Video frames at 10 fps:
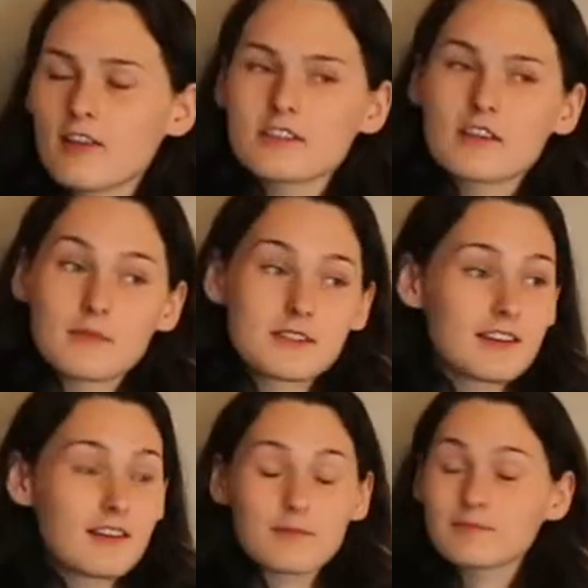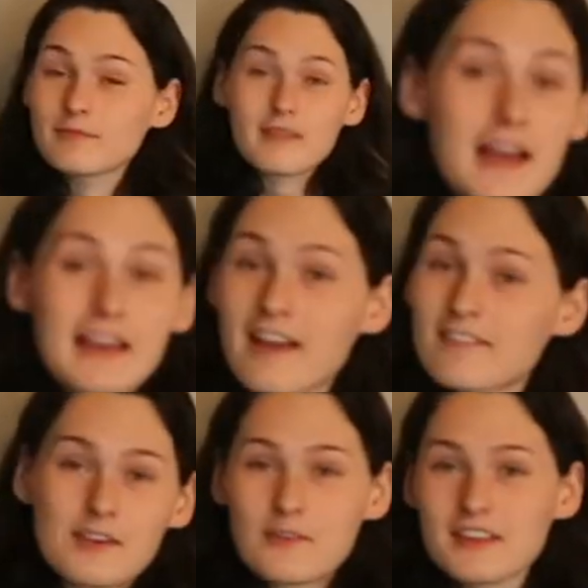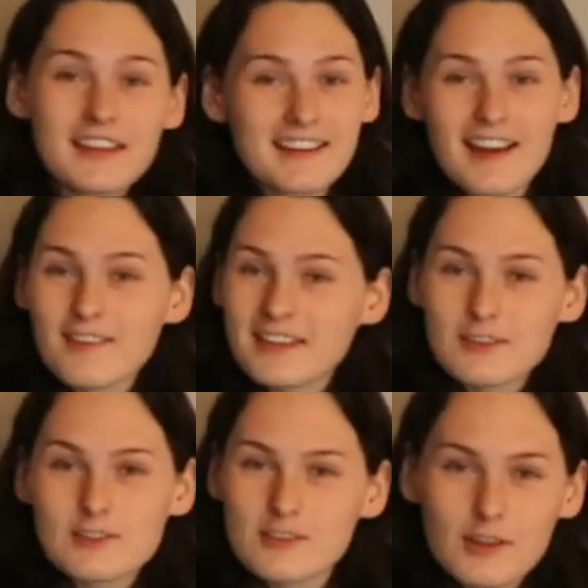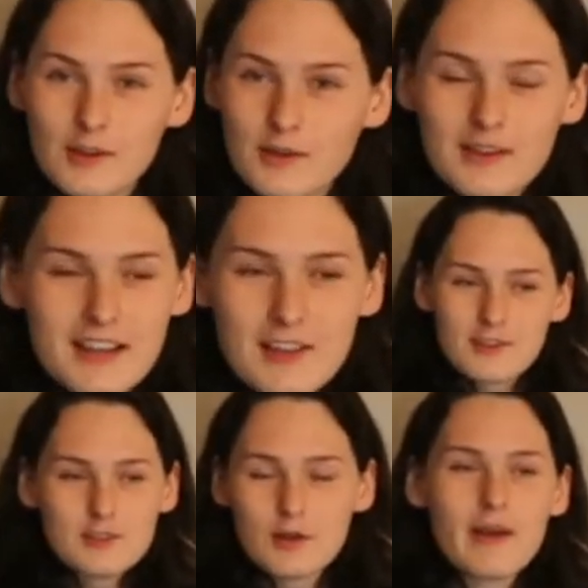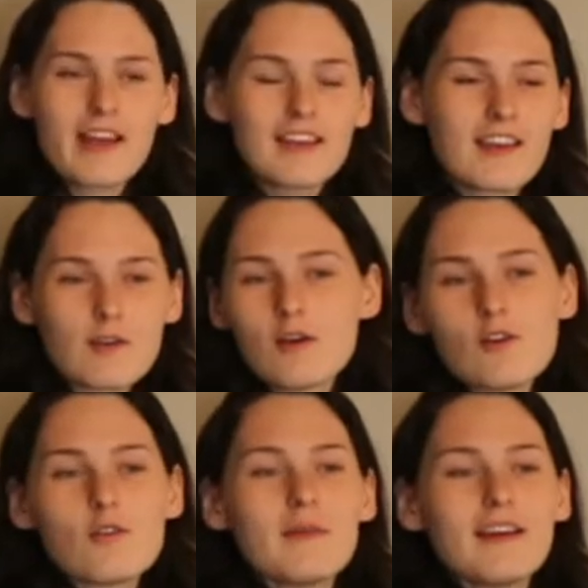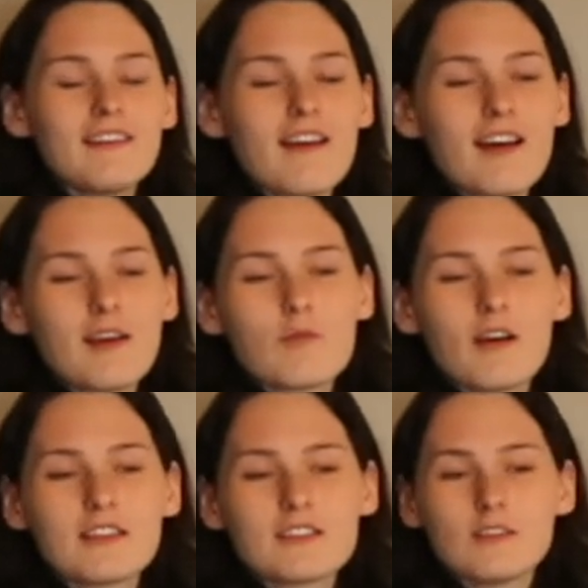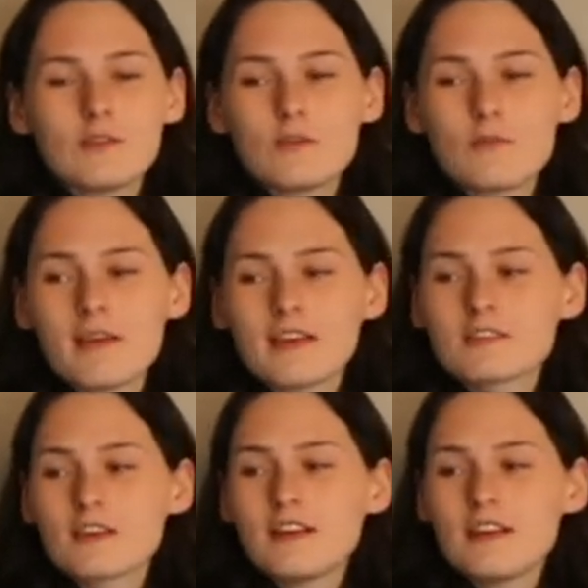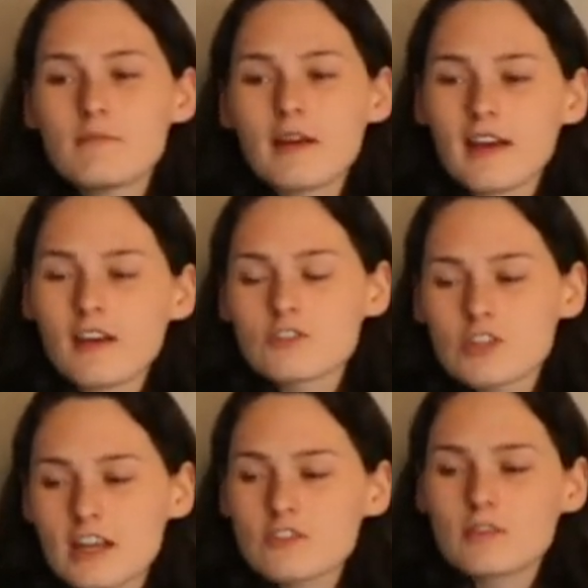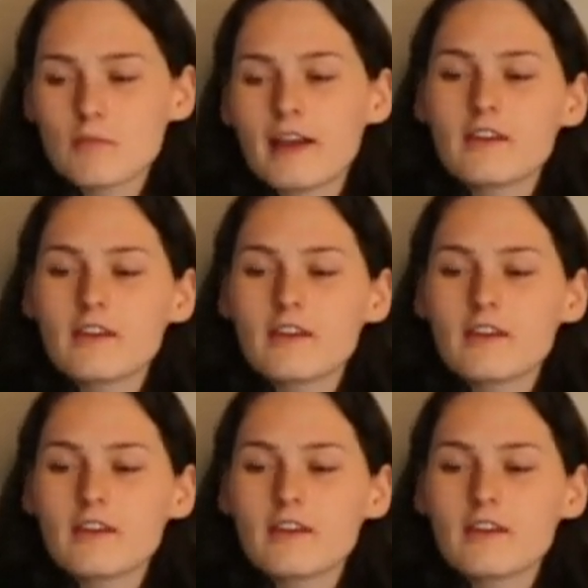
I looked at him, said, I have to go vegan now. Like there's no there's no way I can go home and not want to make an impact or change in my